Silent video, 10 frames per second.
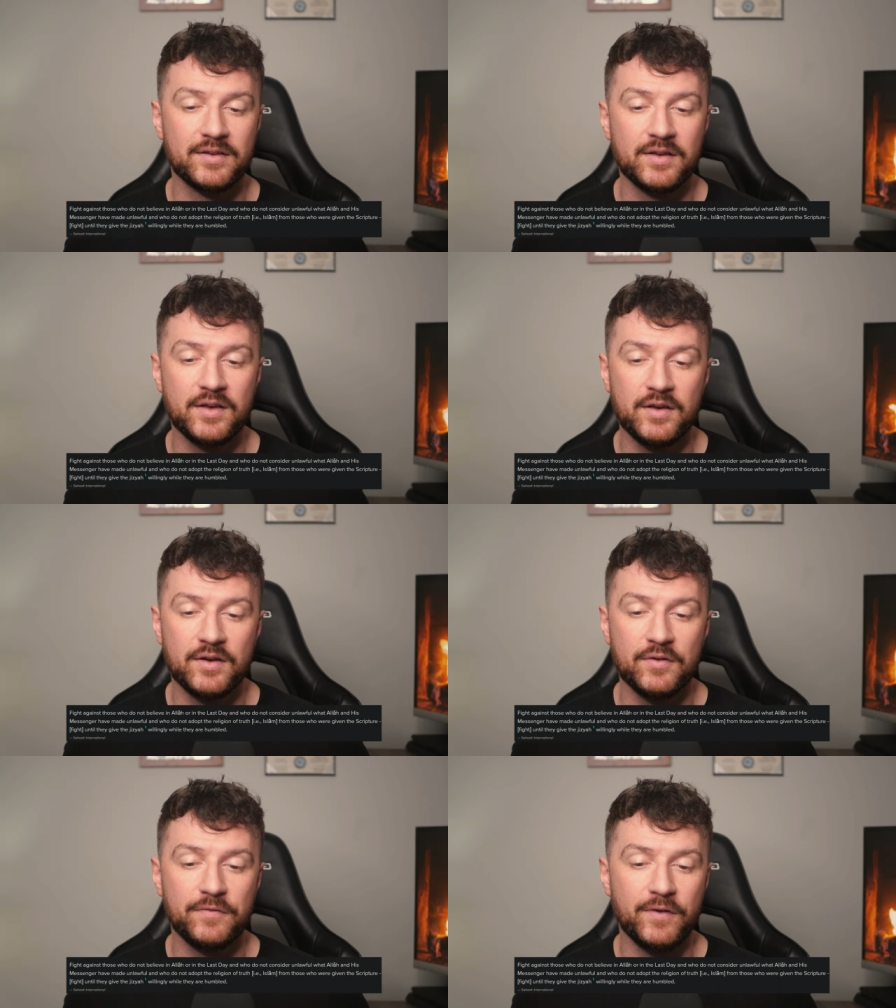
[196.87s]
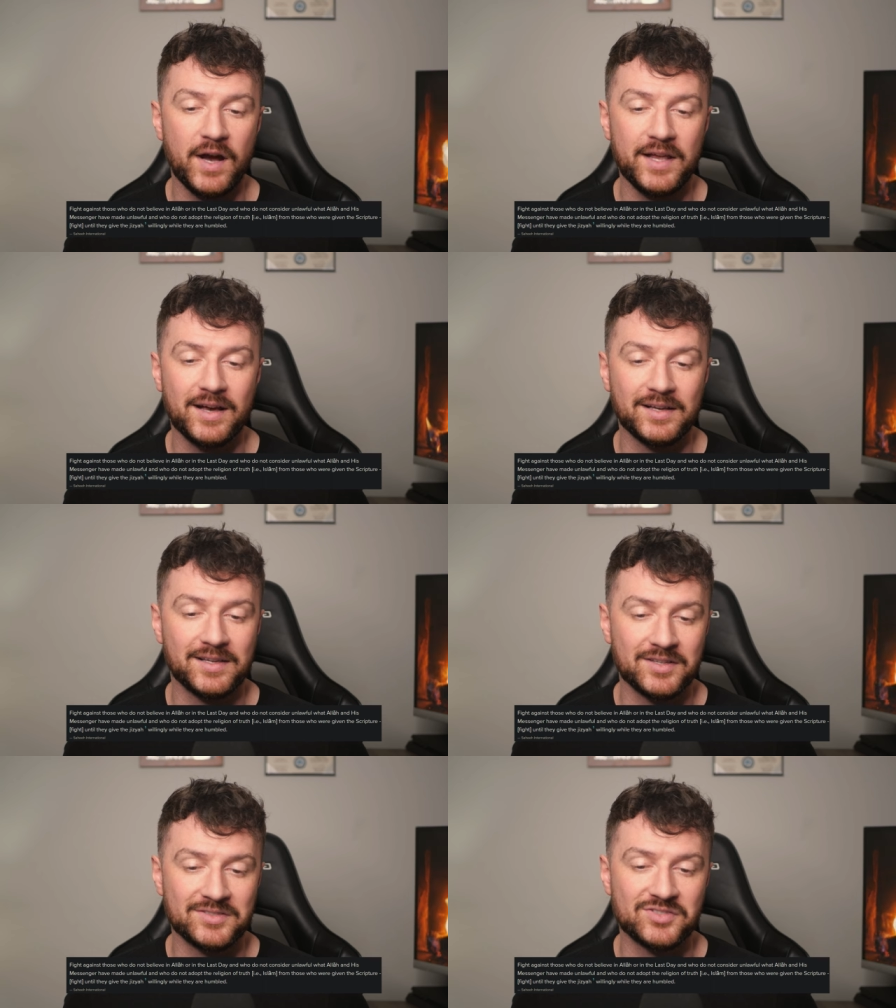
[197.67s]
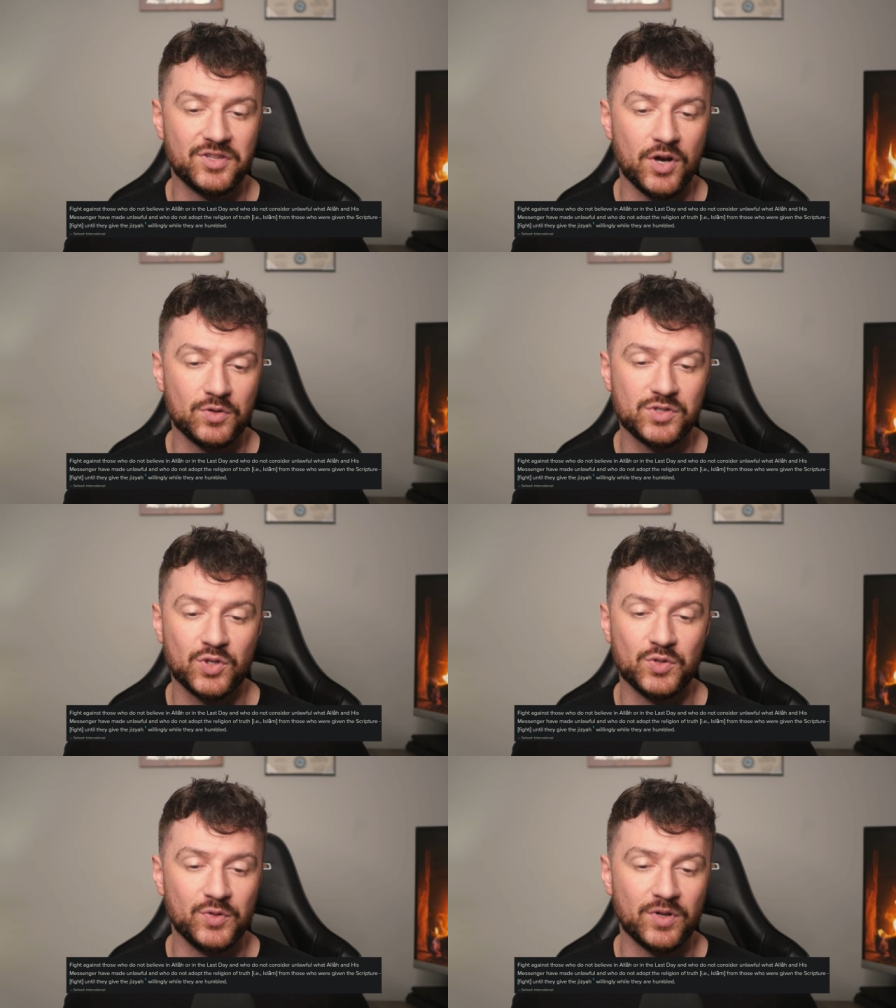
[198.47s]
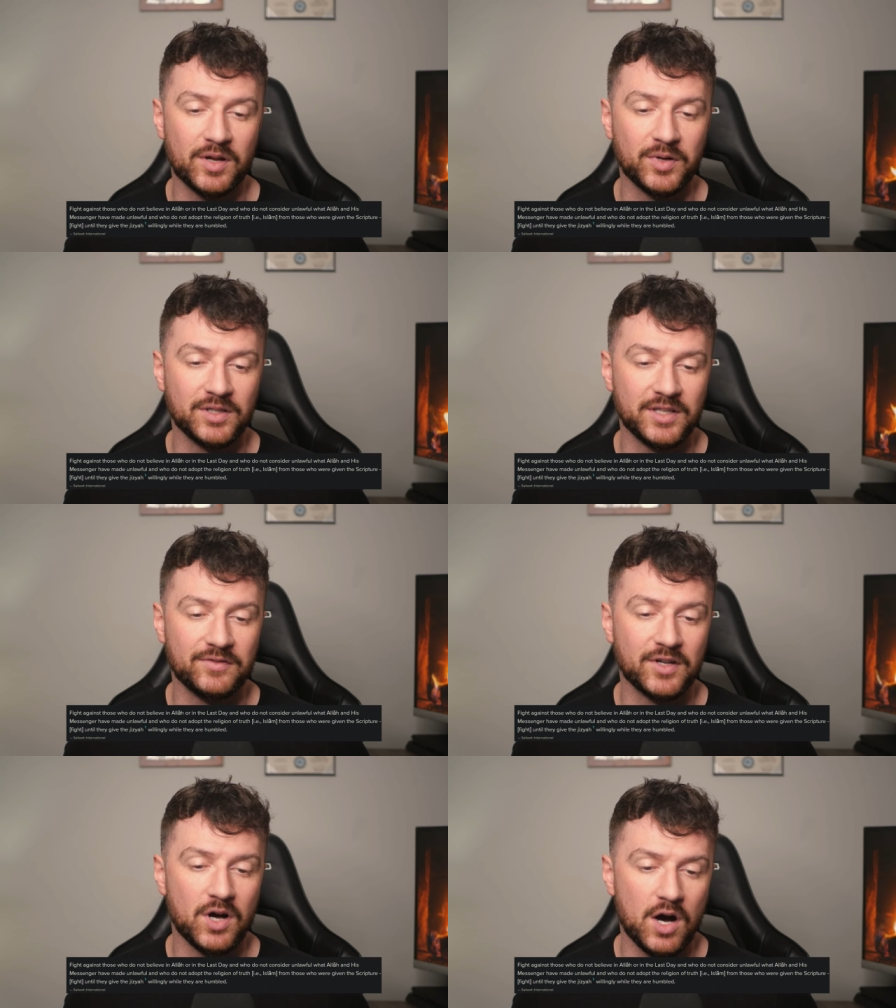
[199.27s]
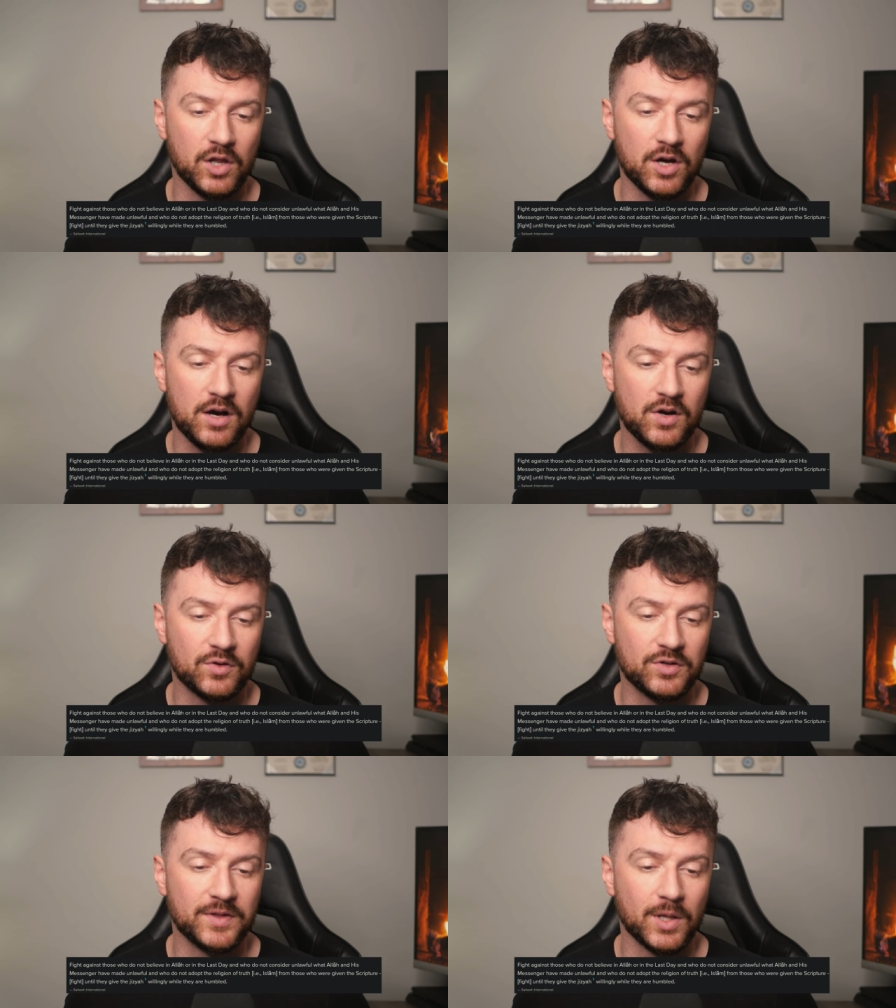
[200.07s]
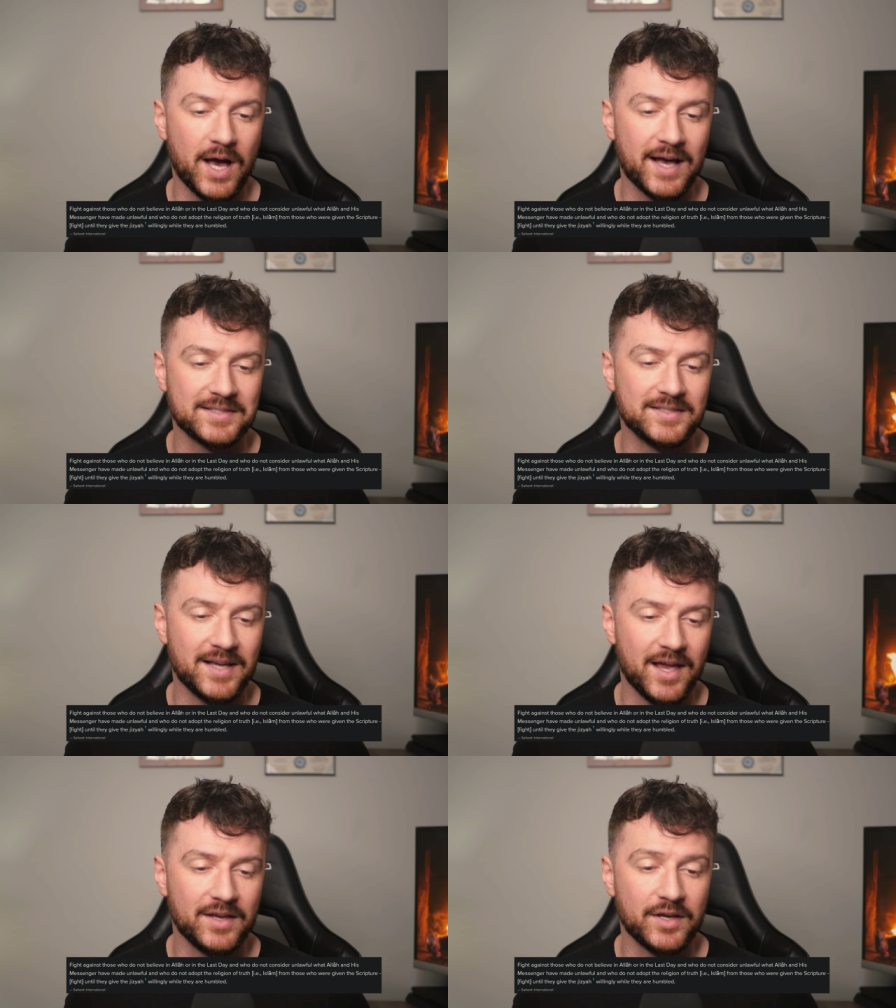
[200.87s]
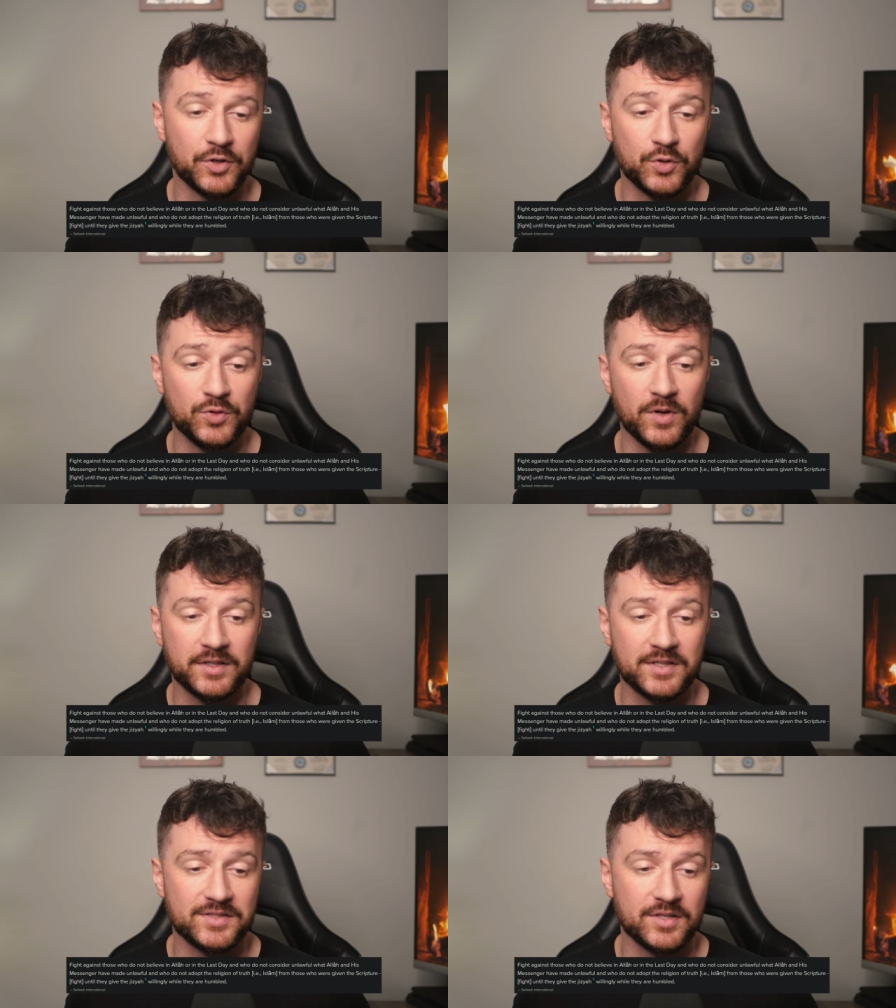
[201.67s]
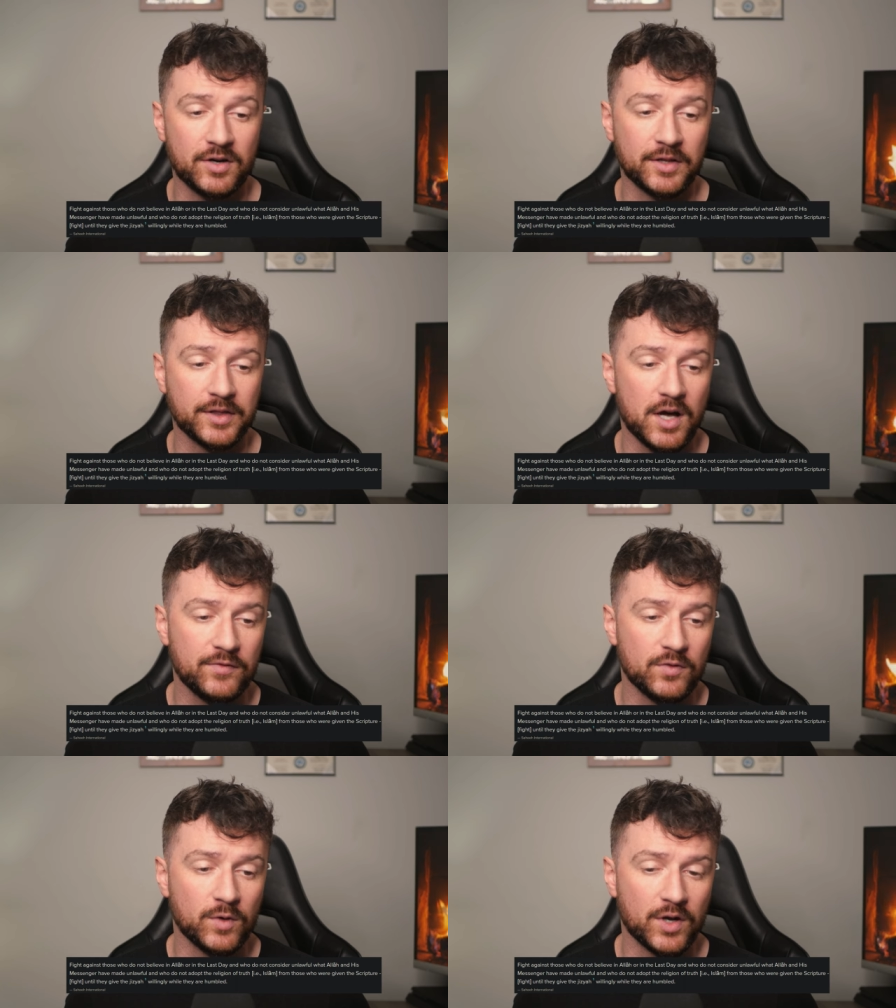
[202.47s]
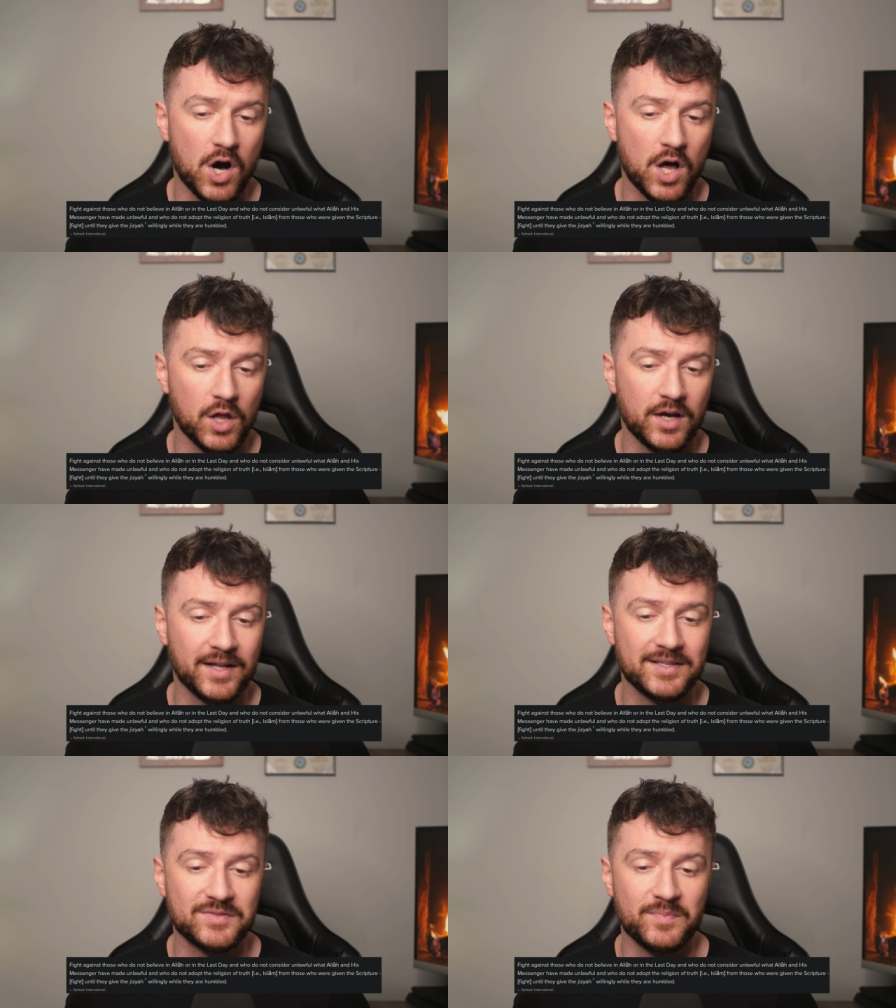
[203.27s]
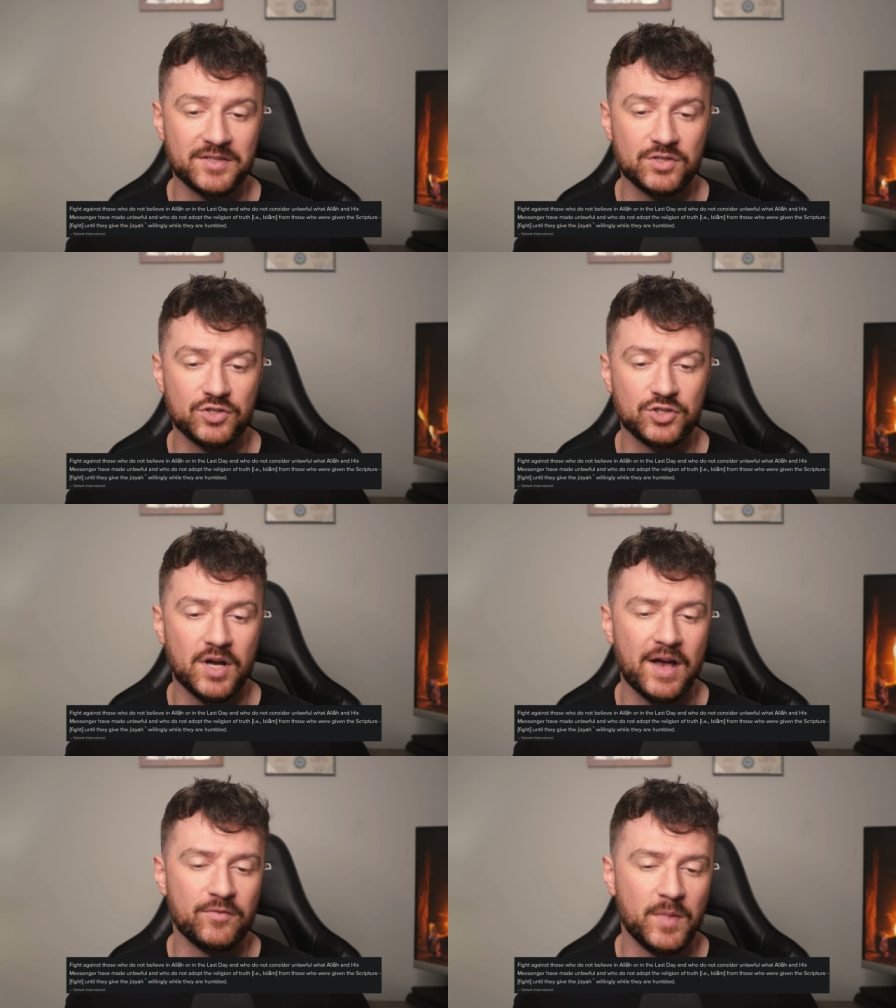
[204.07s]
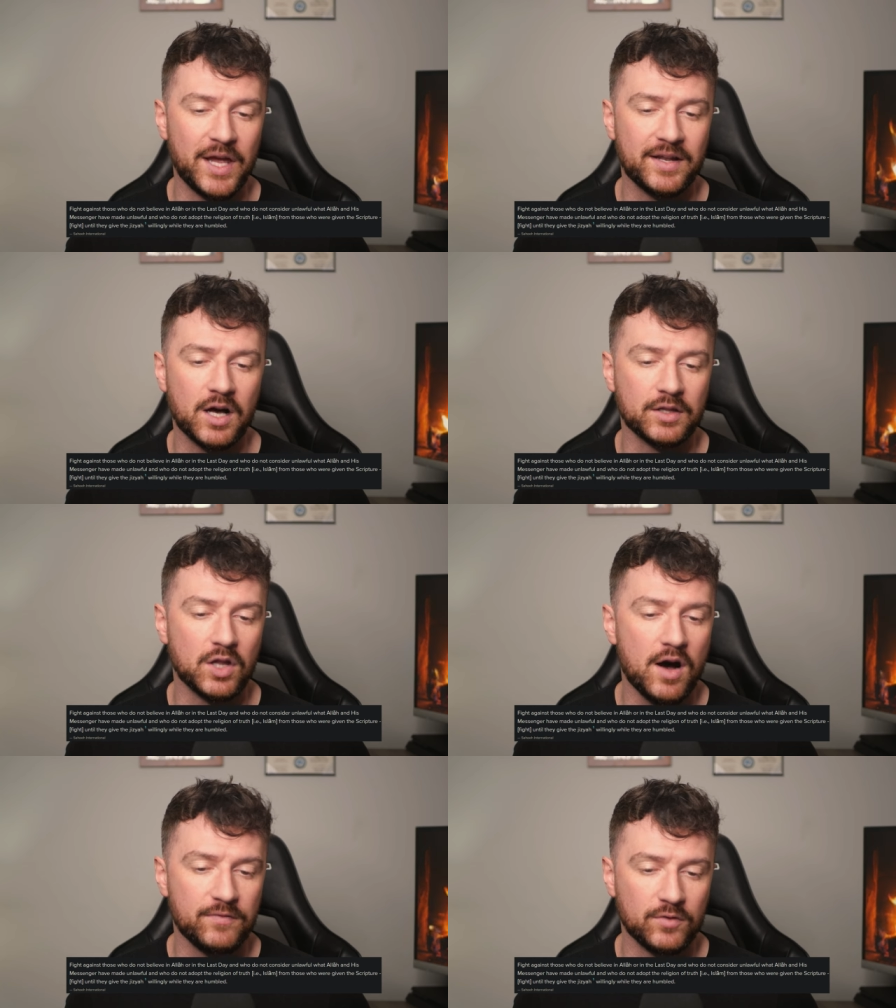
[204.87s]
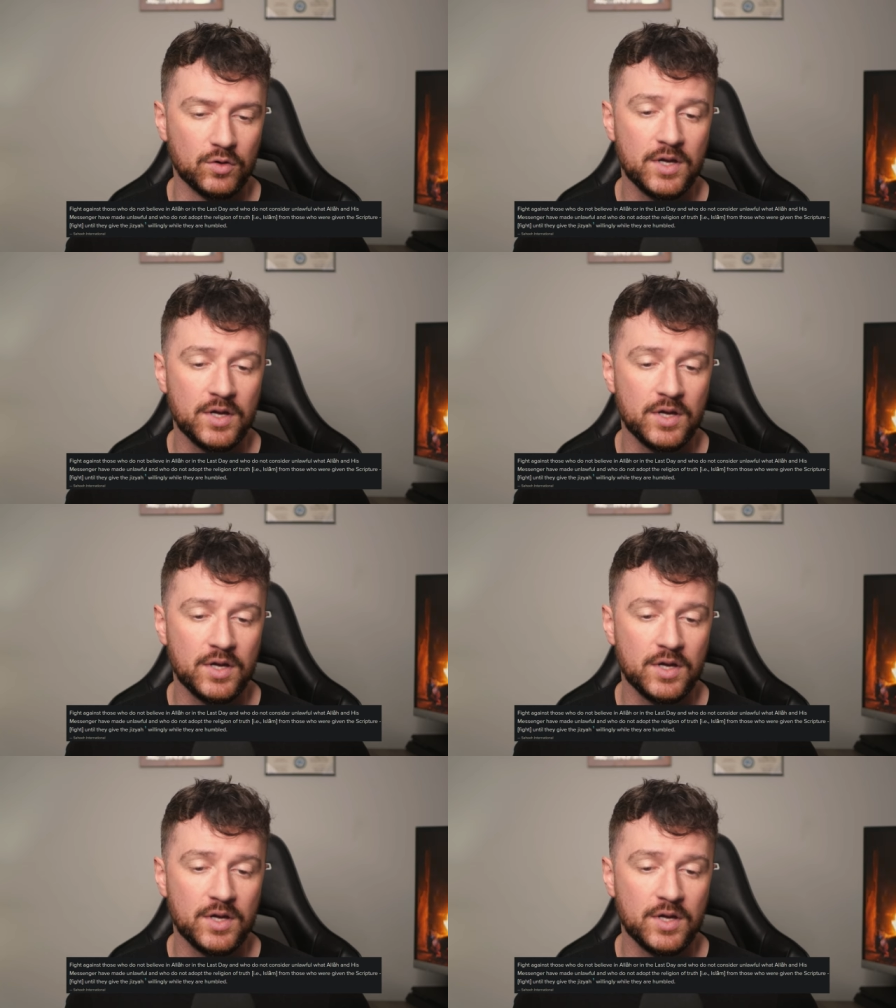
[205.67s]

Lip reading: Fight against those who do not believe in Allah or in the last day, and who do not consider unlawful what Allah and His Messenger have made unlawful,